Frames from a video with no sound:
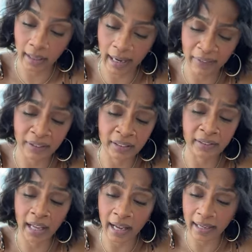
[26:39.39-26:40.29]
I have a
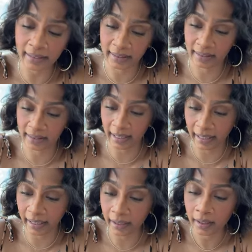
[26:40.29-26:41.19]
lot to
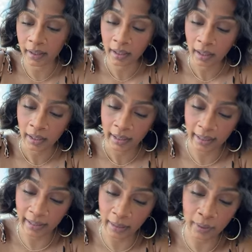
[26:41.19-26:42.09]
say,
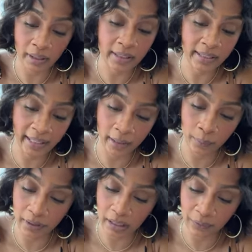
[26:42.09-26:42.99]
and I'm going to say it
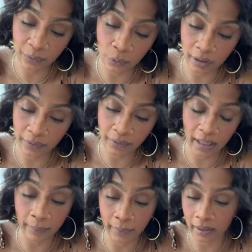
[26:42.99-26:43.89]
within
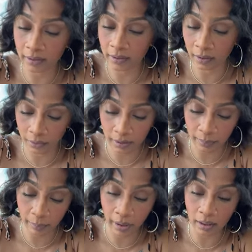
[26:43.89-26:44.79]
45 minutes. So
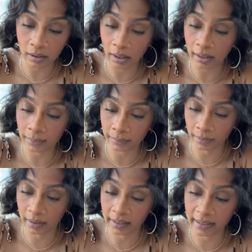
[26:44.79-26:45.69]
just buckle up,
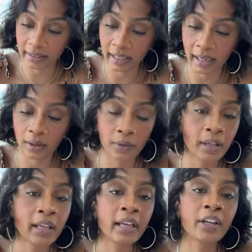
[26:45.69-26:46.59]
sit
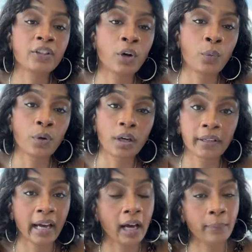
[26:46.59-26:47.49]
down. Don't
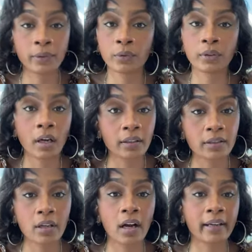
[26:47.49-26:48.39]
worry. I'll be doing all the
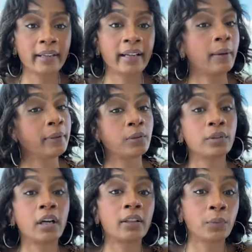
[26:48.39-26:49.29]
talking. I'll be
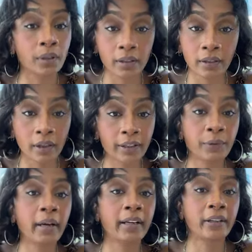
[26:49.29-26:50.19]
doing all the work. All
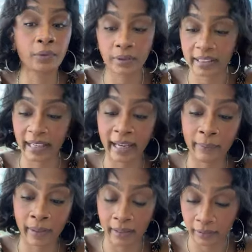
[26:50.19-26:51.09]
you got to do is say
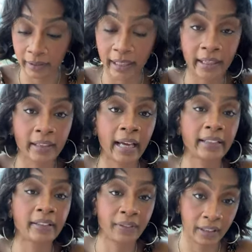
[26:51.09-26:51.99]
amen, okay? You
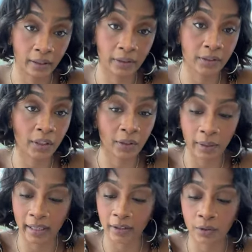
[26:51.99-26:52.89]
like the video. That's all you
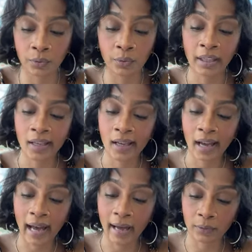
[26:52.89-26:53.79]
got to do.
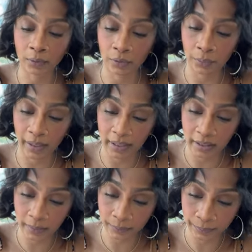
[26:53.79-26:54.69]
I'll do the rest.